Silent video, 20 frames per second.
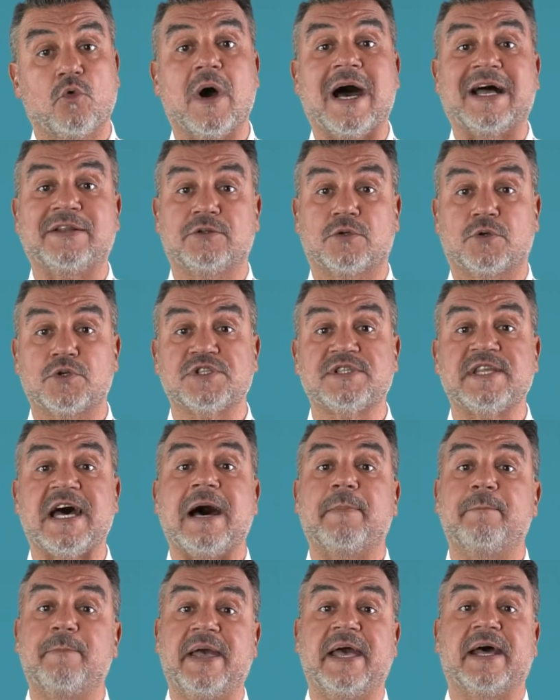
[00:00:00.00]
stands for
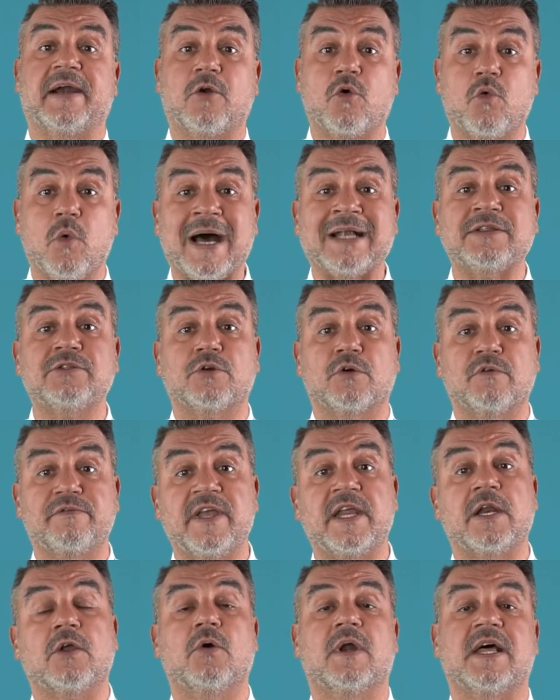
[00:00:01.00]
4.76
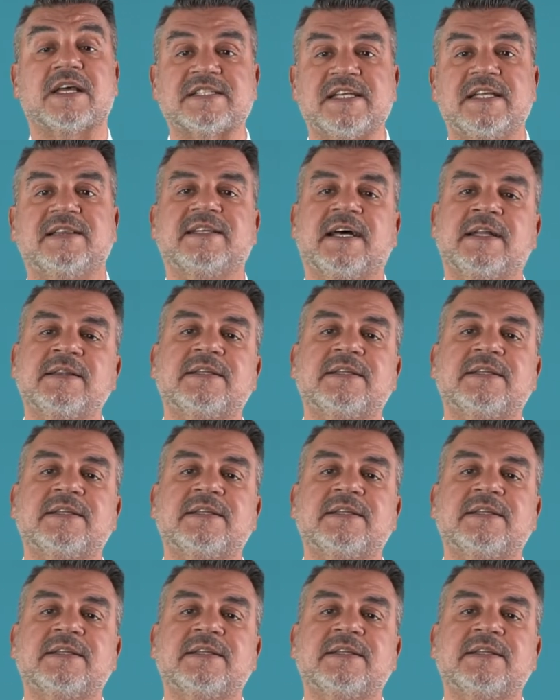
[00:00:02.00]
millimeters.